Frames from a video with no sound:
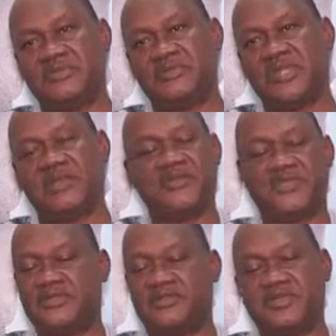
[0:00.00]
Life
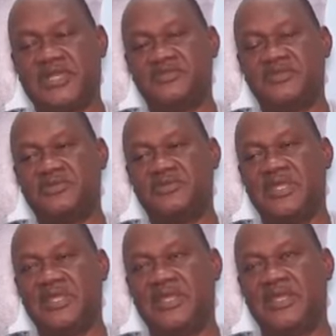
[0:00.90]
has been.
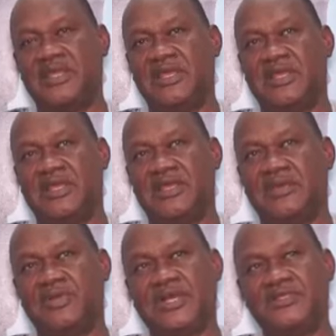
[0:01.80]

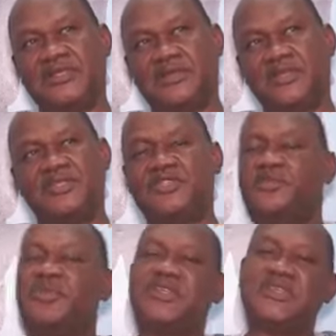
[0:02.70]
Well, I say it's
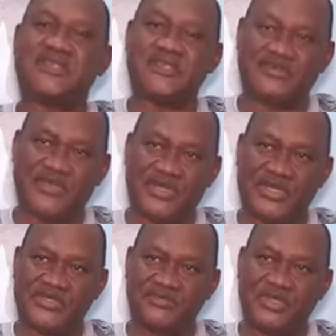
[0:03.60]
not been easy for
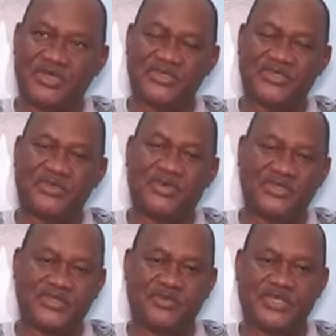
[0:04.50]
us because the
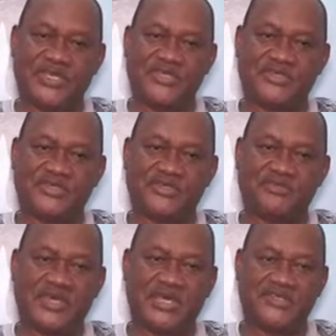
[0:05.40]
cost implications
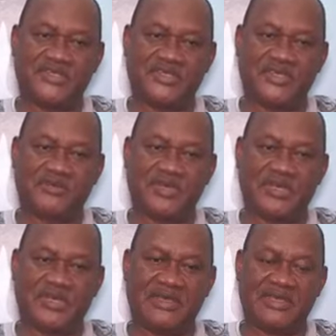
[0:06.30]
of managing him
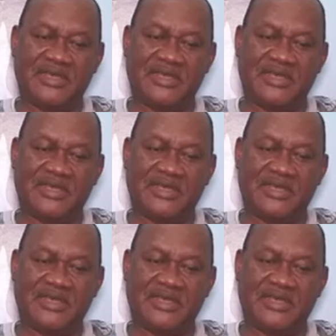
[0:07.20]
are